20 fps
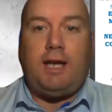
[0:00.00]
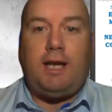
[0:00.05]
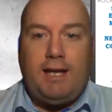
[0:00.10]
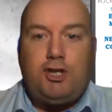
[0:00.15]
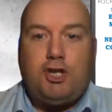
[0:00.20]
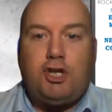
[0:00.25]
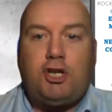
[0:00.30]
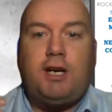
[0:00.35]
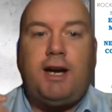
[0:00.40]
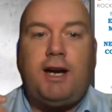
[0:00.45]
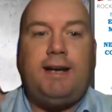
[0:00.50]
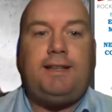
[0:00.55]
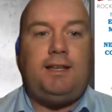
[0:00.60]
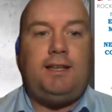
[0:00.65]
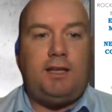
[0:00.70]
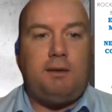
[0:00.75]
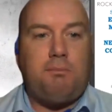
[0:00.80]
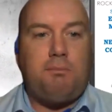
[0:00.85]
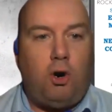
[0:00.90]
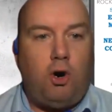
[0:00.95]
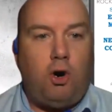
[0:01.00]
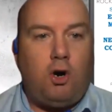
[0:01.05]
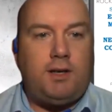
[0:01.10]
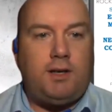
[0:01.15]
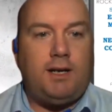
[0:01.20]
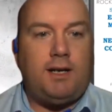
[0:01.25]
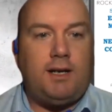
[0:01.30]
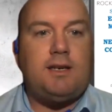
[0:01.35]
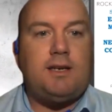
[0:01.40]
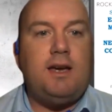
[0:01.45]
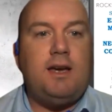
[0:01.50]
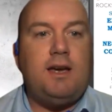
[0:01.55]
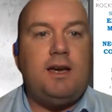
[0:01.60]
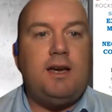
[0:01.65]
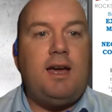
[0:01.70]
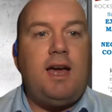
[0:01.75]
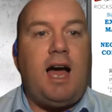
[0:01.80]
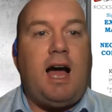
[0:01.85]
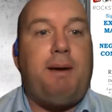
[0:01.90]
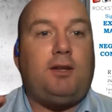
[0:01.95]
educating the market
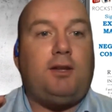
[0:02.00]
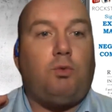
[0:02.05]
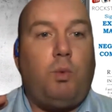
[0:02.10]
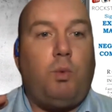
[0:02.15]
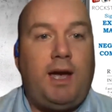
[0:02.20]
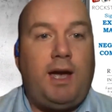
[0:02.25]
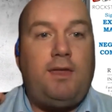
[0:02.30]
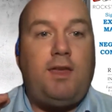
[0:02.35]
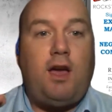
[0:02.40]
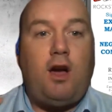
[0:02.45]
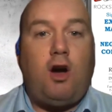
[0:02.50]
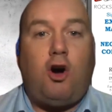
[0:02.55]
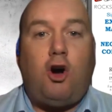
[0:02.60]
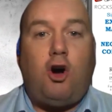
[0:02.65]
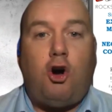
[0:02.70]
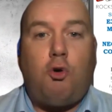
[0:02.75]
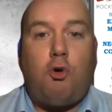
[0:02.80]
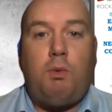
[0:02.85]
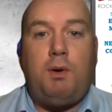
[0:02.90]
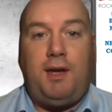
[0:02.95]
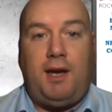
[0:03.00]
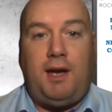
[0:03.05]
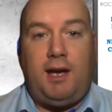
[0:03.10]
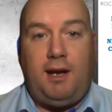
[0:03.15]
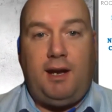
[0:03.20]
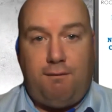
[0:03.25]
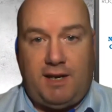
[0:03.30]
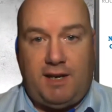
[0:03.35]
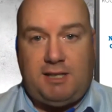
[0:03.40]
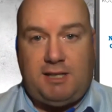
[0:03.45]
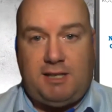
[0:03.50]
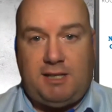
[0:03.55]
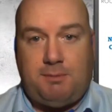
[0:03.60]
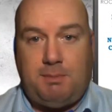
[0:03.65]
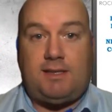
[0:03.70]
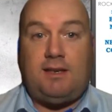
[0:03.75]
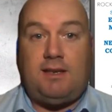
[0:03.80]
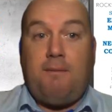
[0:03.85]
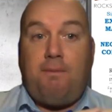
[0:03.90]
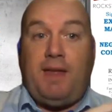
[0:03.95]
about where they are with their
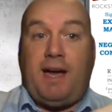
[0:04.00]
investments.